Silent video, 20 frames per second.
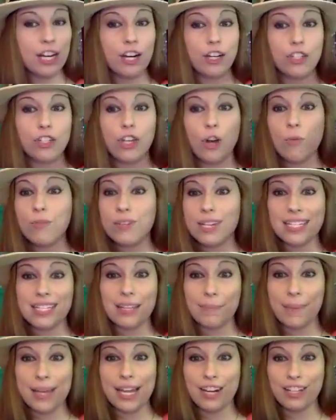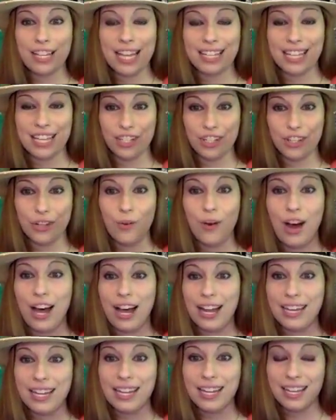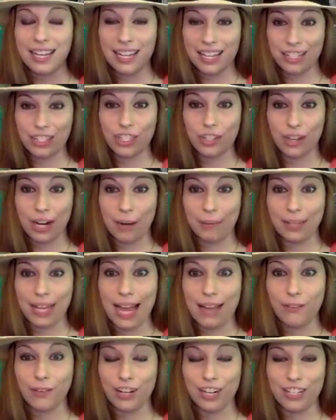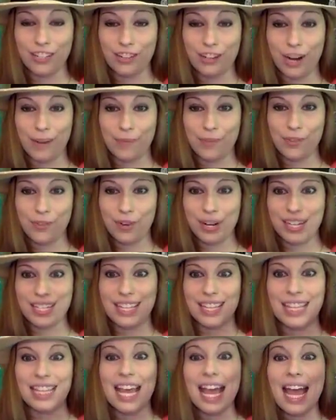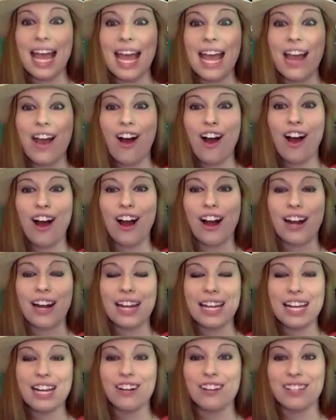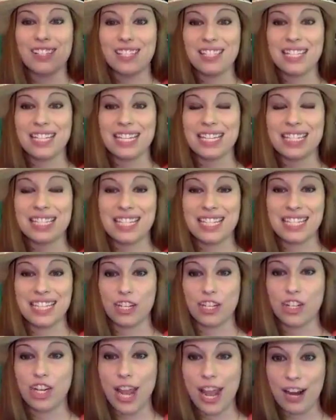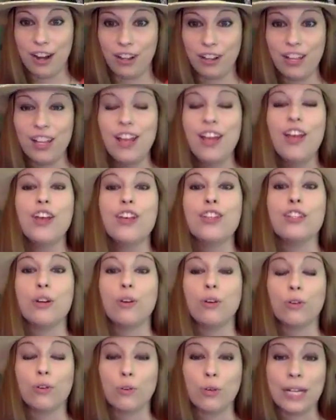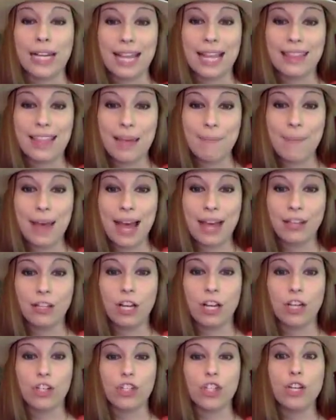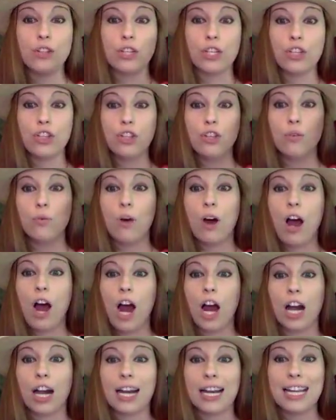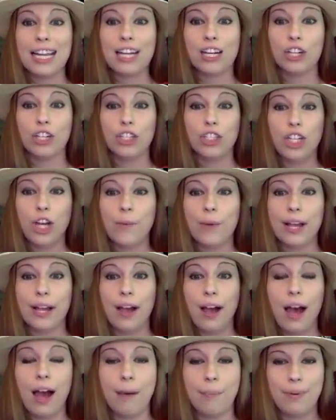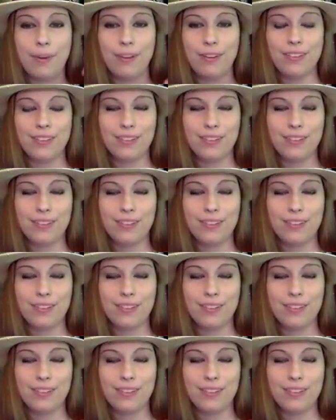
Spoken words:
here don't disappear like they do on Instagram Live or Instagram Stories. They are here. This is a consistent channel. So create that backlog and show that you are here showing up.